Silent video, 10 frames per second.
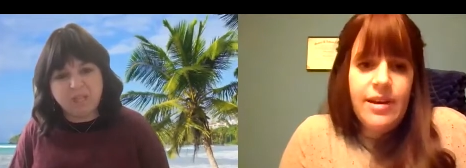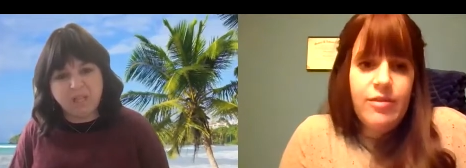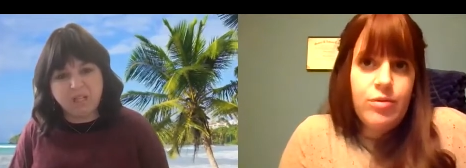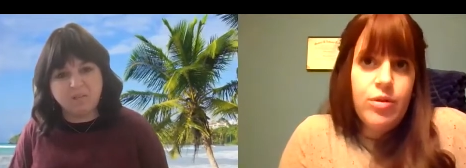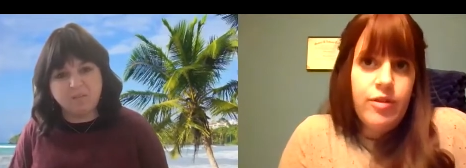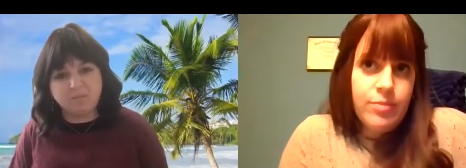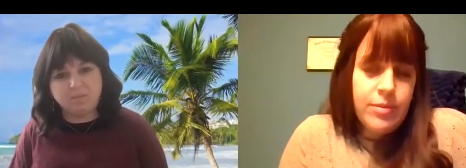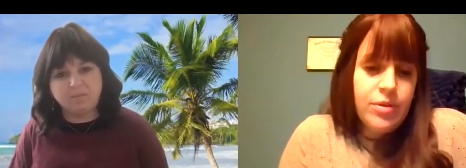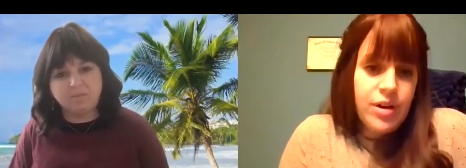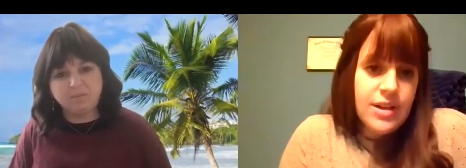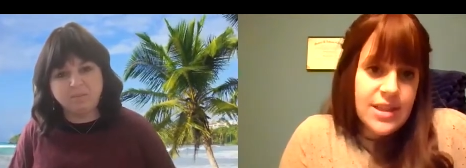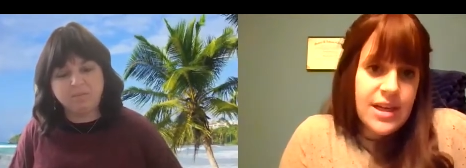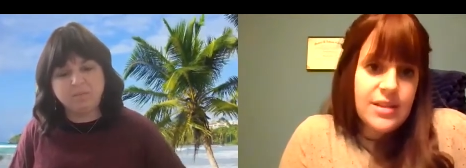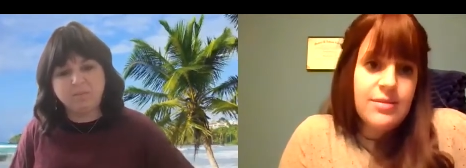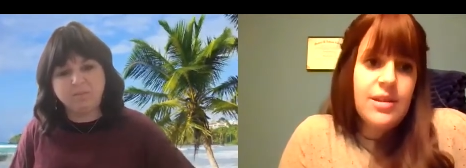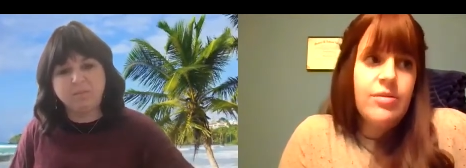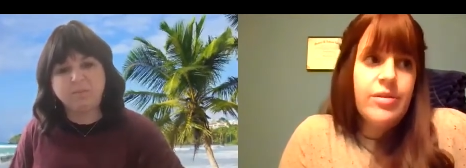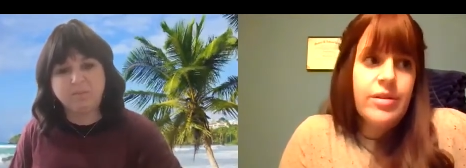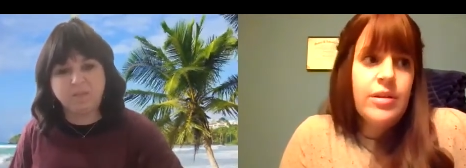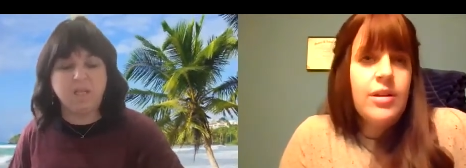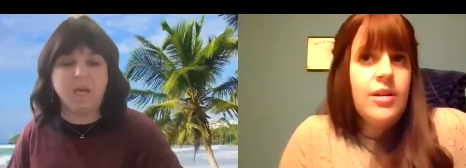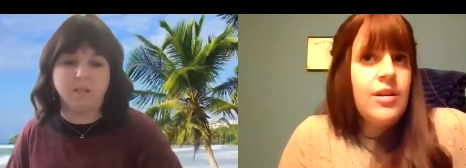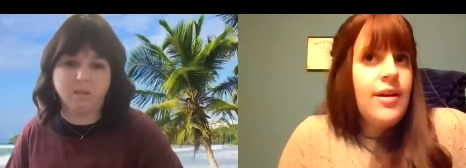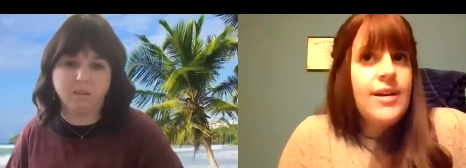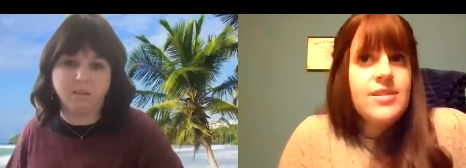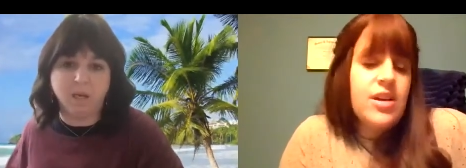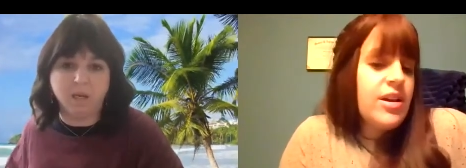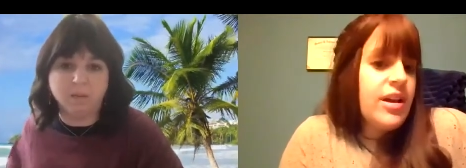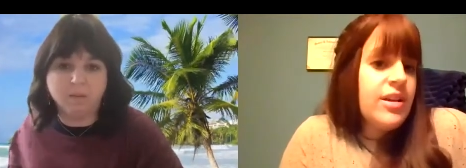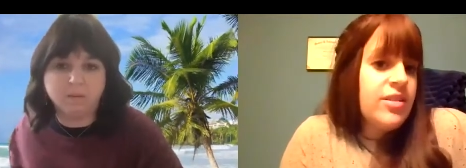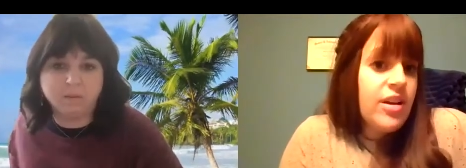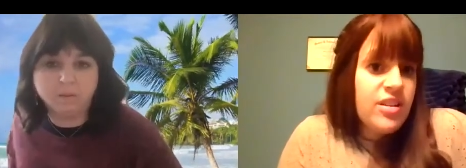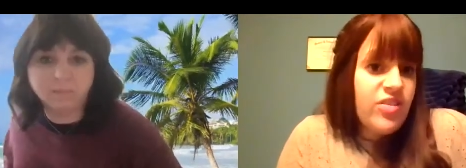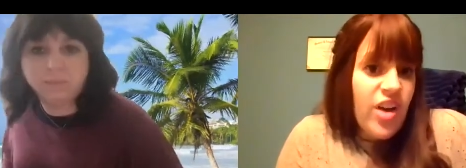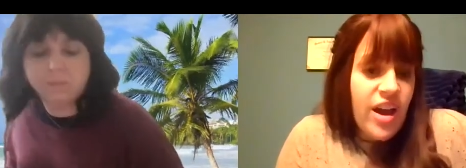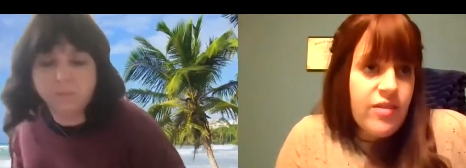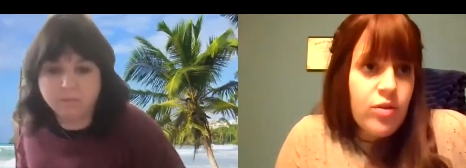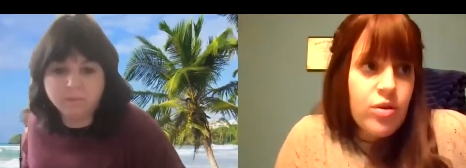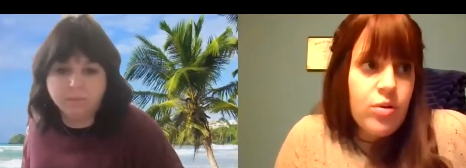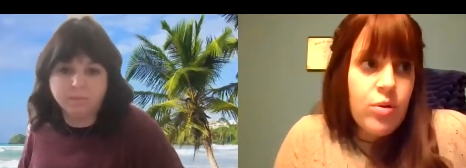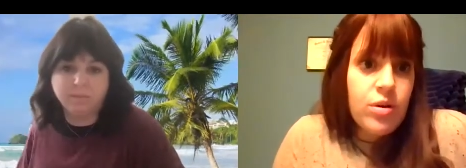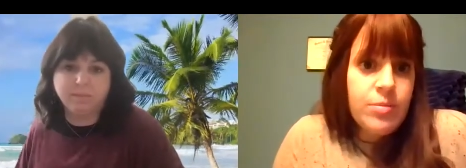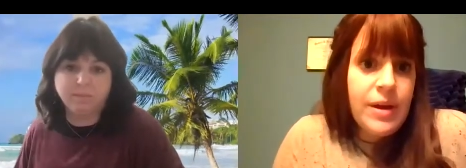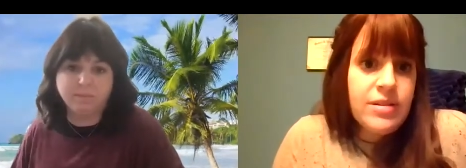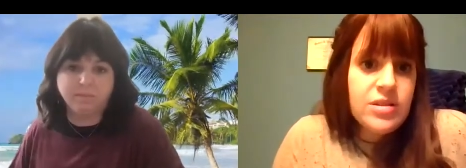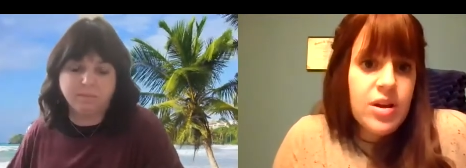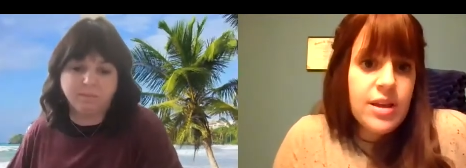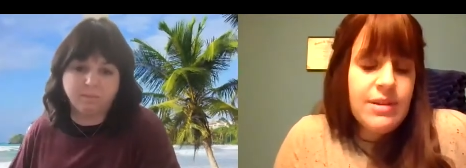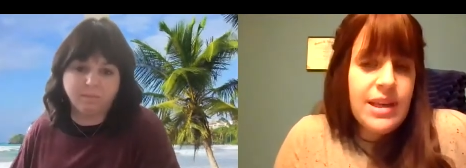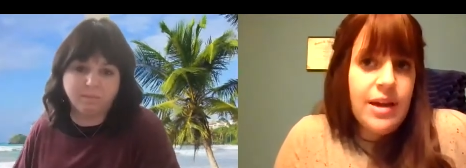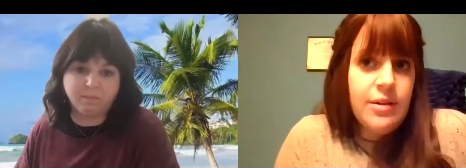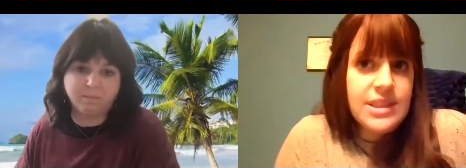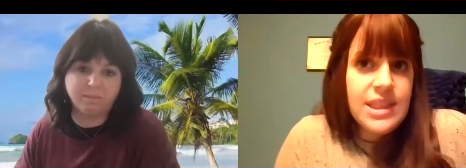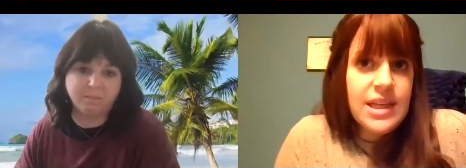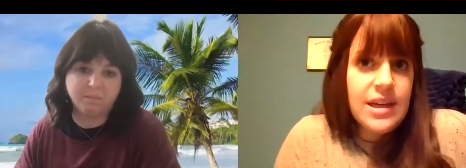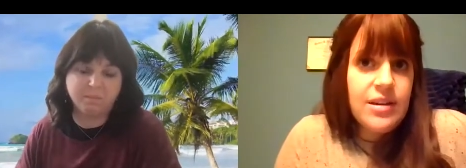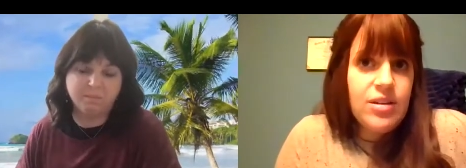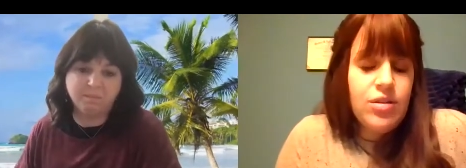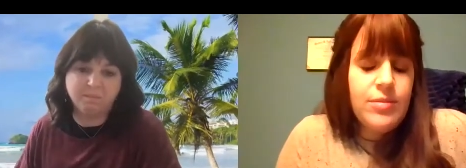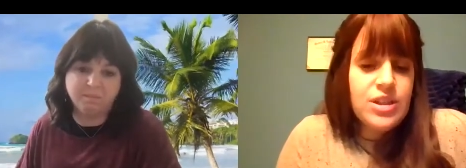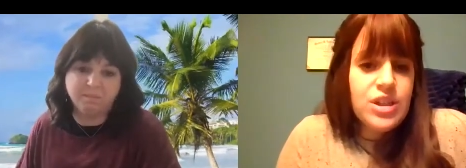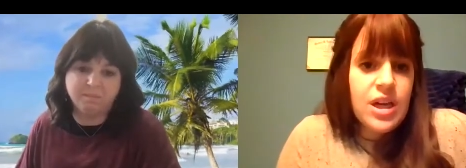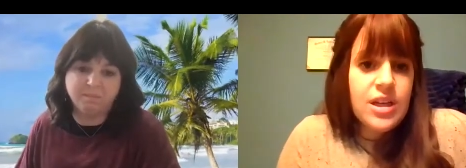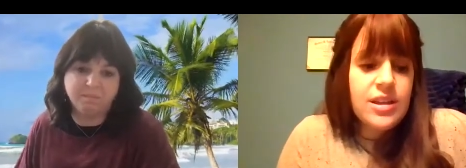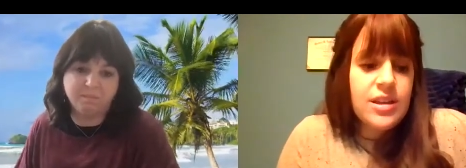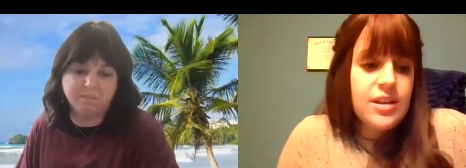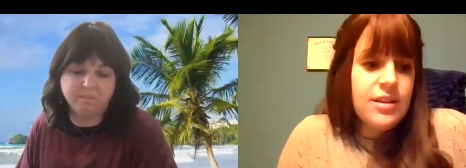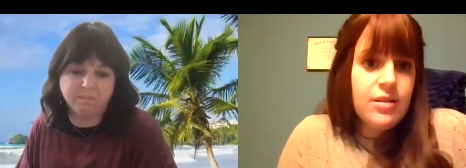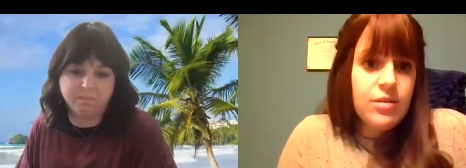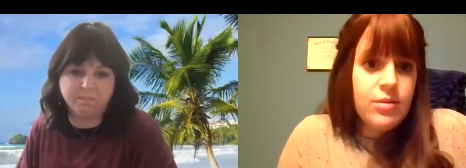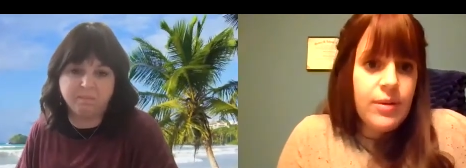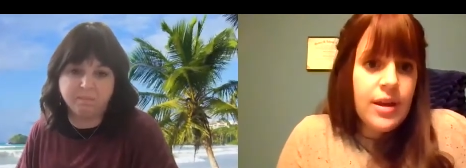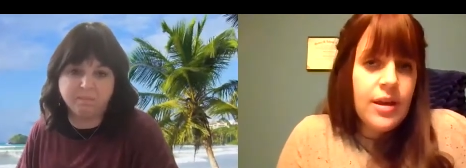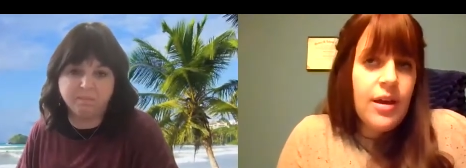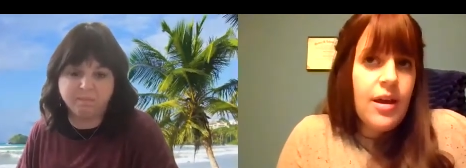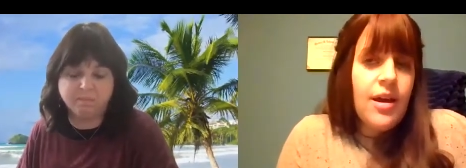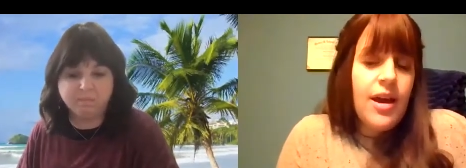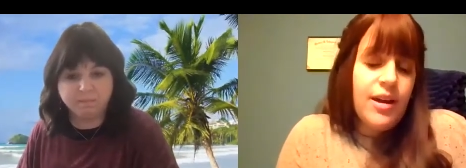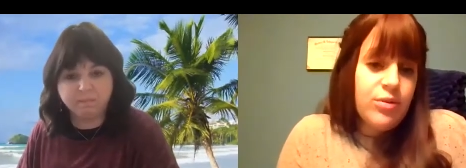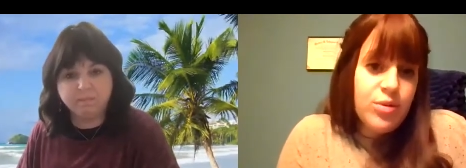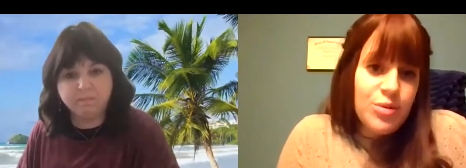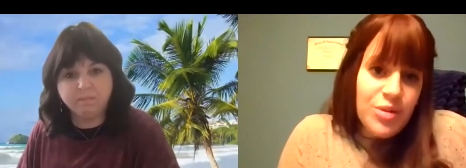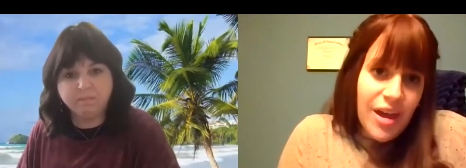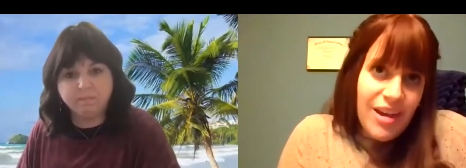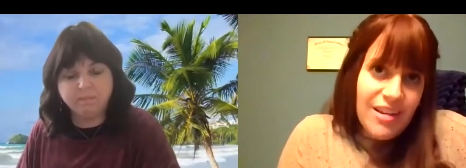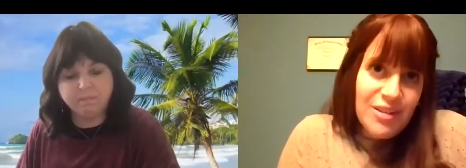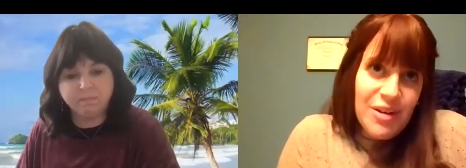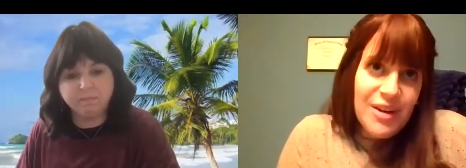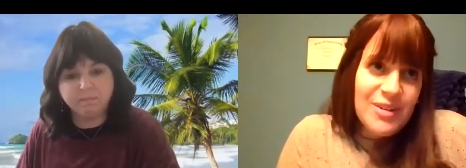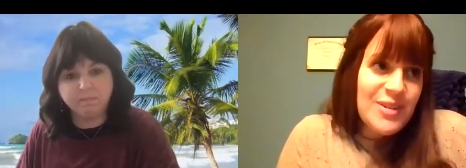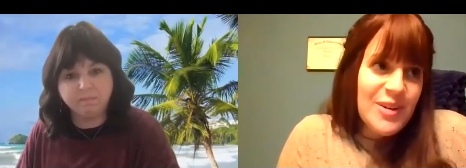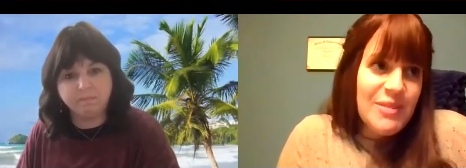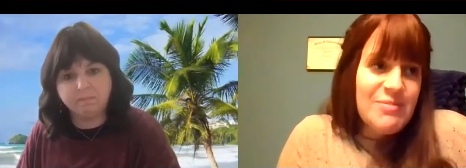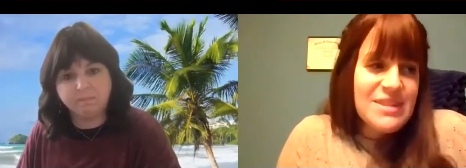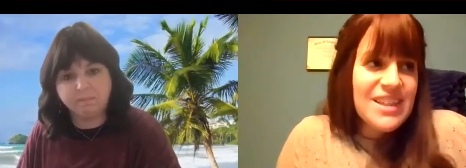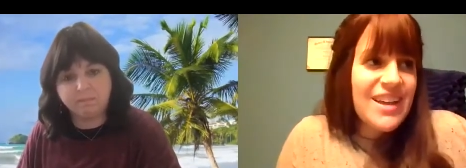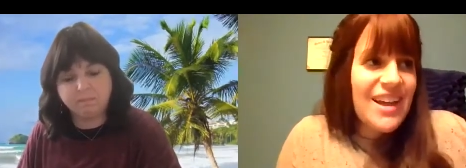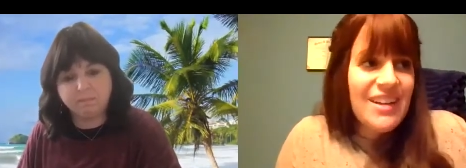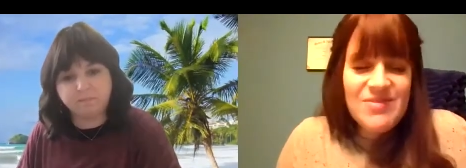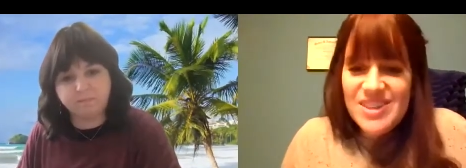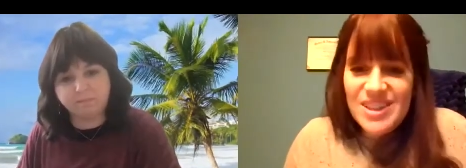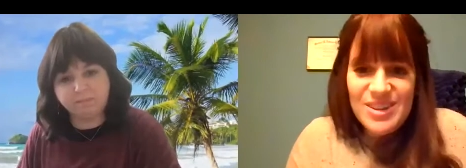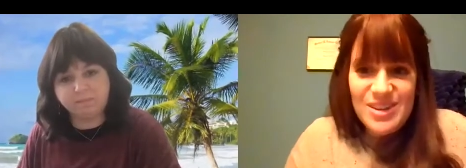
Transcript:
Speaker 1: me have who have been put on diets when they were yeah as young as young as five or or parents calling me now and saying you know my child needs to lose weight i don't do that so i don't know i'm still get, i'm still